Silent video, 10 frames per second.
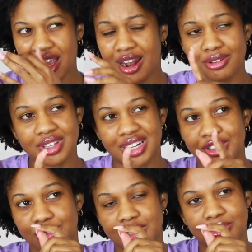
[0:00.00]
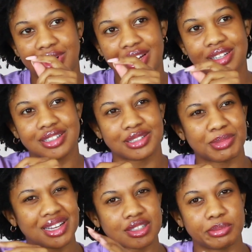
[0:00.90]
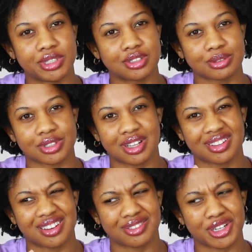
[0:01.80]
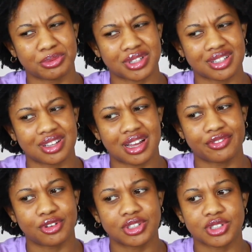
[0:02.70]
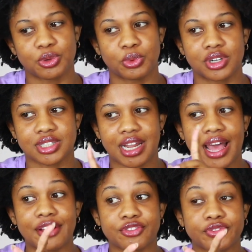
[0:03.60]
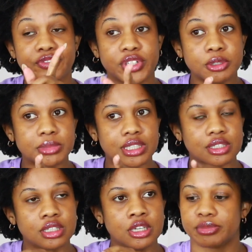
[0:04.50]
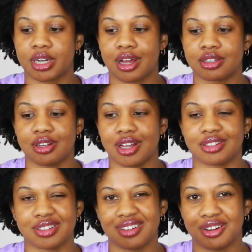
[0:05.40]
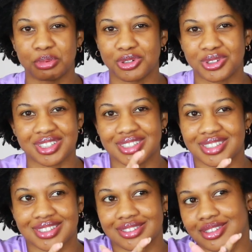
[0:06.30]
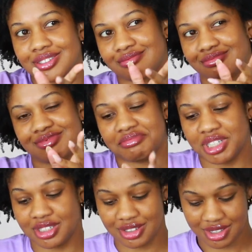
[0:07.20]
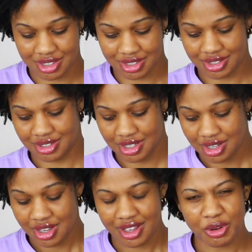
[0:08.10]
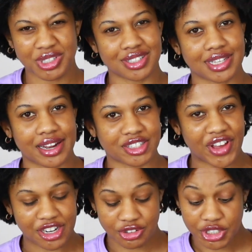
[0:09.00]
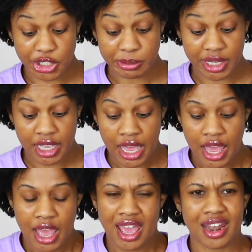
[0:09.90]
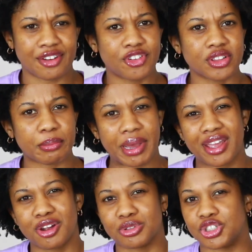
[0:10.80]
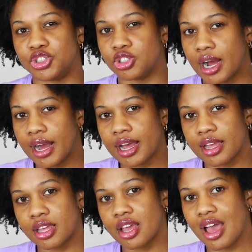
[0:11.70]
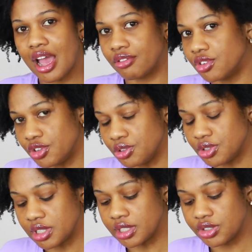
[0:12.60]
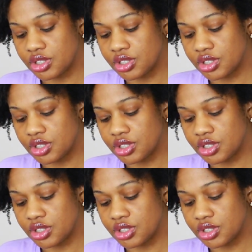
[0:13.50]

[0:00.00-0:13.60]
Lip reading: I don't think I used it right because my experience was not that great with it. I've only used it once, and I had filmed it, but I didn't upload it because it wasn't satisfactory to me. And I felt that my hair was dry after using it.